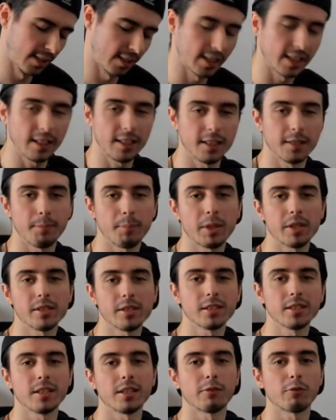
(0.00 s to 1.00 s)
The
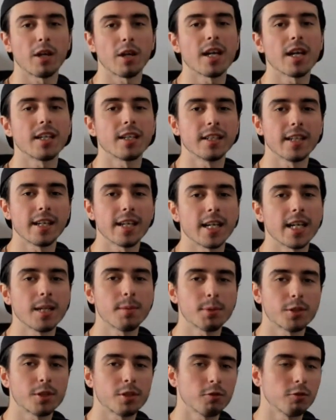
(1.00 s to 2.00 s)
person riding a
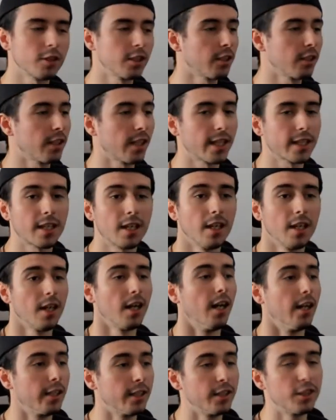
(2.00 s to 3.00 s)
hamster wheel like,
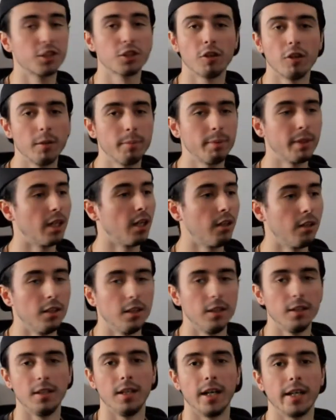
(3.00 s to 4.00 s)
I need Scorpio.
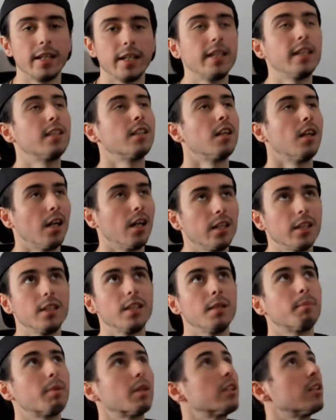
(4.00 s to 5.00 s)
I need
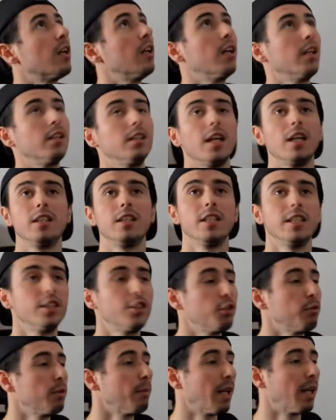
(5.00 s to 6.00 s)
the person. I
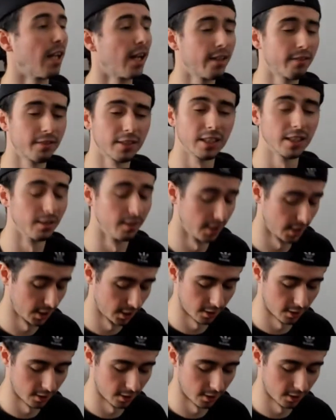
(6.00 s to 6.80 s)
need you in my life again.